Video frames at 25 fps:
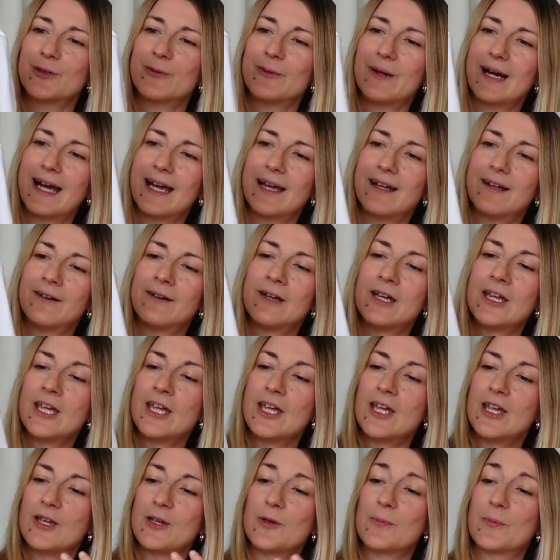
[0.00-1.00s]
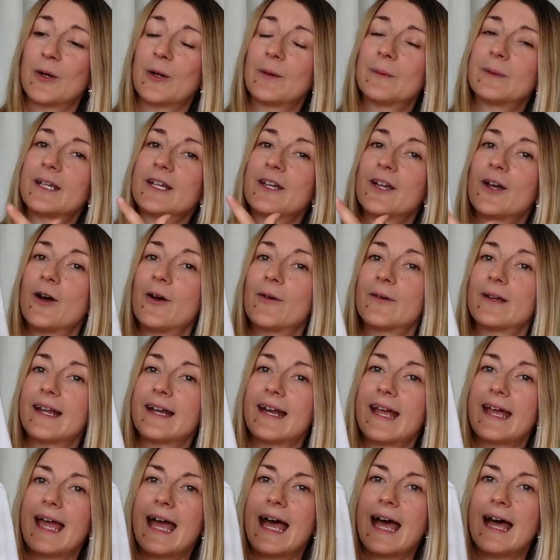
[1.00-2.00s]
a while, you probably know that
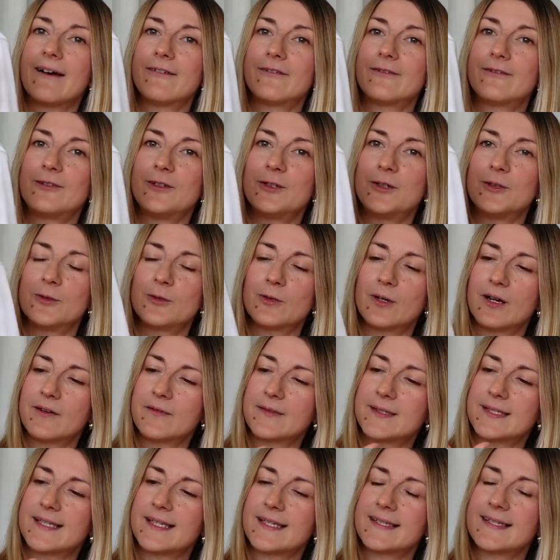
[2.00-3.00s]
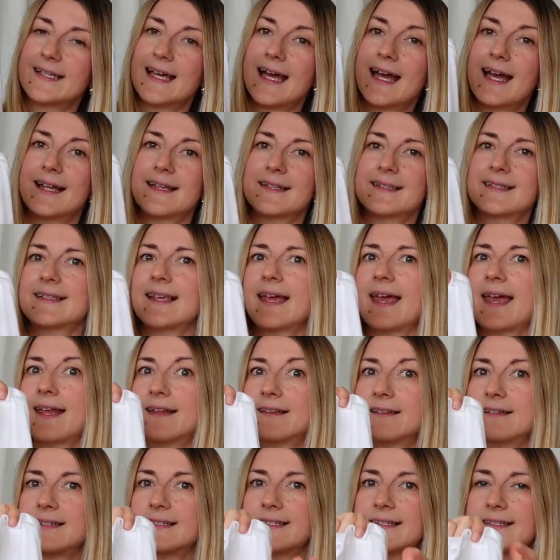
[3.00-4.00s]
I have a few of Sezane's
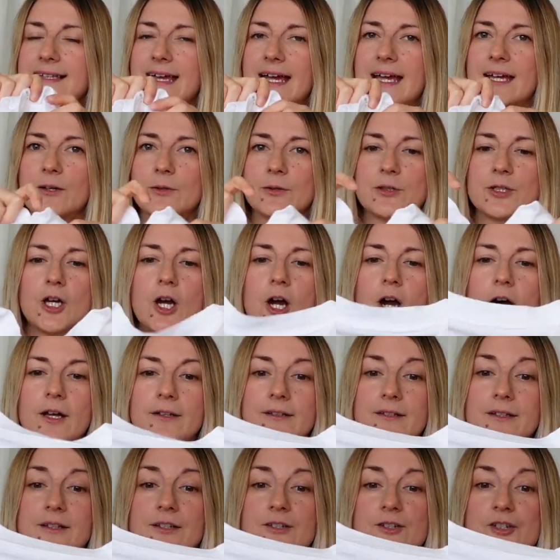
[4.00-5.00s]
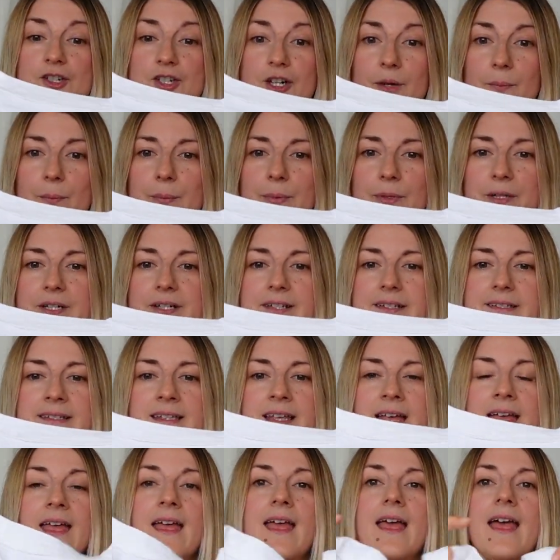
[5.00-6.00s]
Henley styled cotton jumpers,
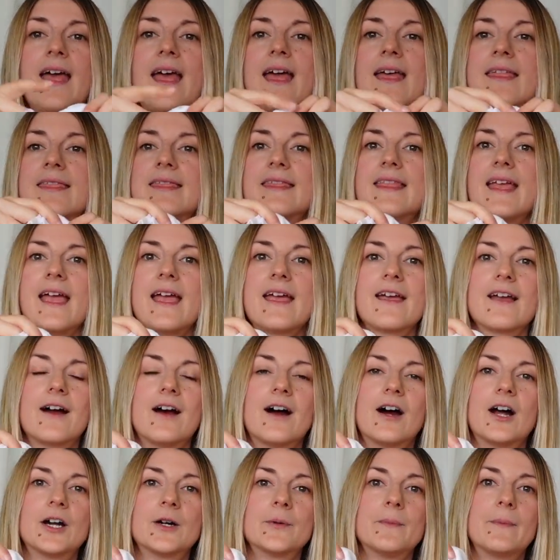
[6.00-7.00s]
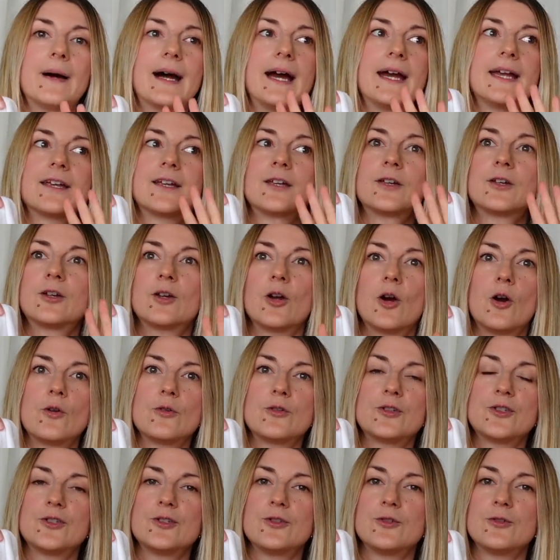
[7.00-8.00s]
and they are my
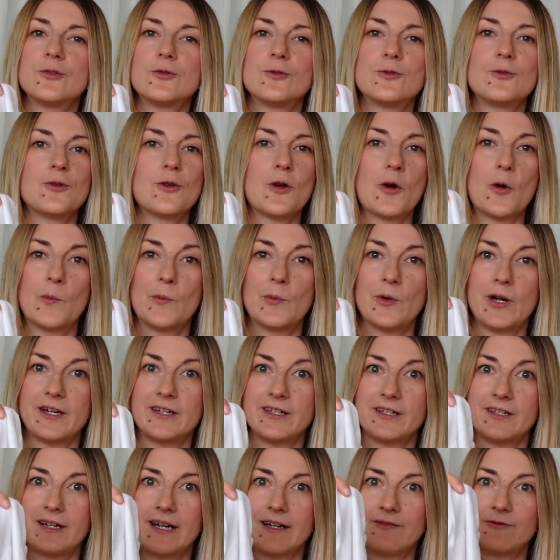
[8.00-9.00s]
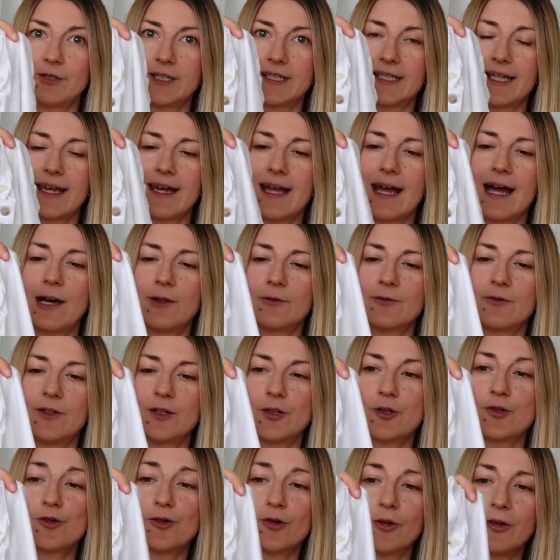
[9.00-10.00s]
go-to no-brainer everyday
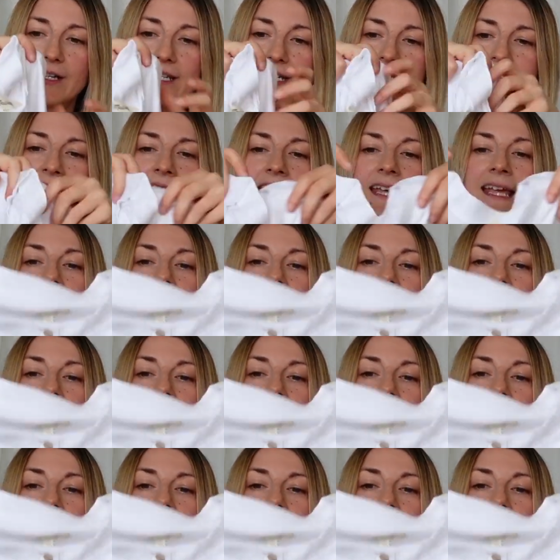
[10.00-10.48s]
outfit choice.